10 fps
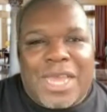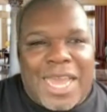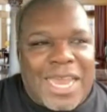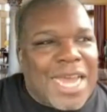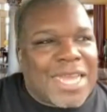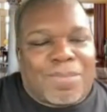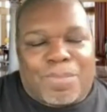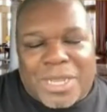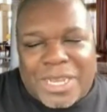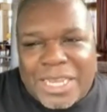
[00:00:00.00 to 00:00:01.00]
And I
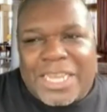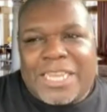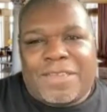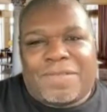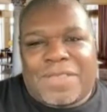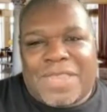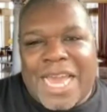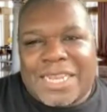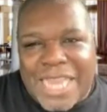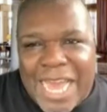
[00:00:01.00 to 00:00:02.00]
believe
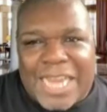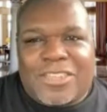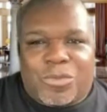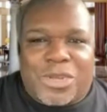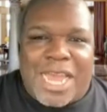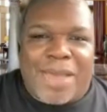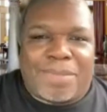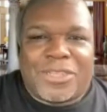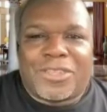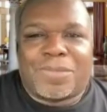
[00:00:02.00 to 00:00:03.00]
that that is what
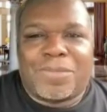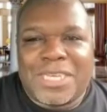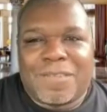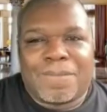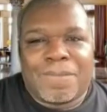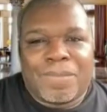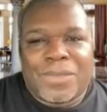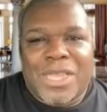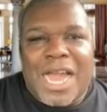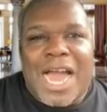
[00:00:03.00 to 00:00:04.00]
happened to me.
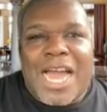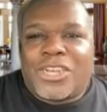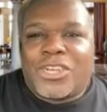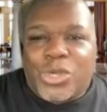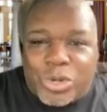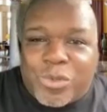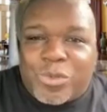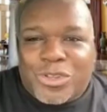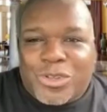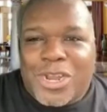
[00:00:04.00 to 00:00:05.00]
I knew it
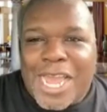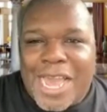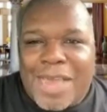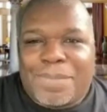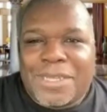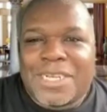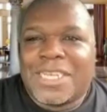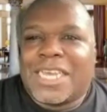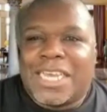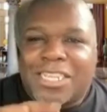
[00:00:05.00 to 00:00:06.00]
was going to happen.
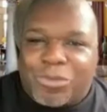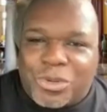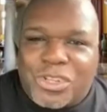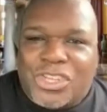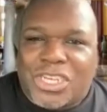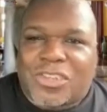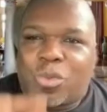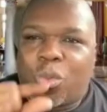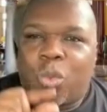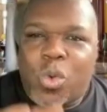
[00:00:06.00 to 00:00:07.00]
It was
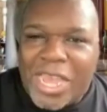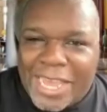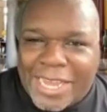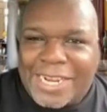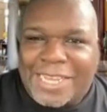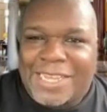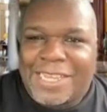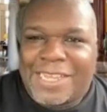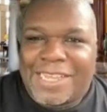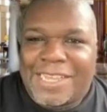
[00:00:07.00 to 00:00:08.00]
just when.
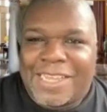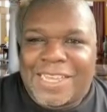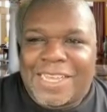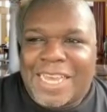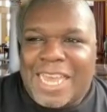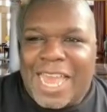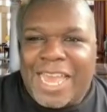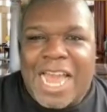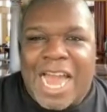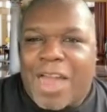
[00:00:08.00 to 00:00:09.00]

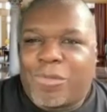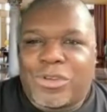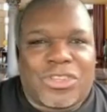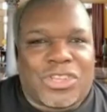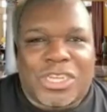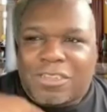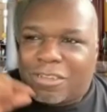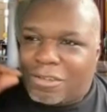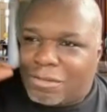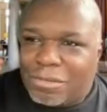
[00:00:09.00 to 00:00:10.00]
And I was
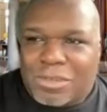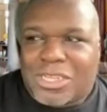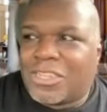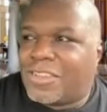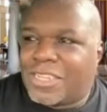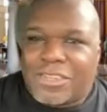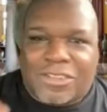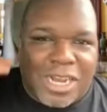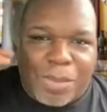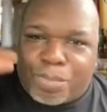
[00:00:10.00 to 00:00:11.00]
just
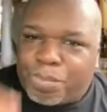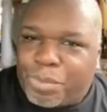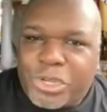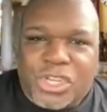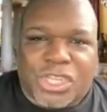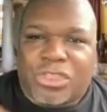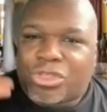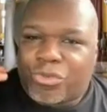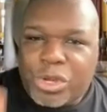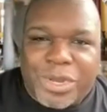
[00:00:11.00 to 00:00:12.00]
consistent and pushing
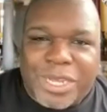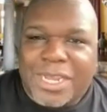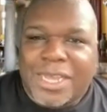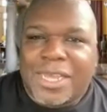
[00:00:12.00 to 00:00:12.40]
through it.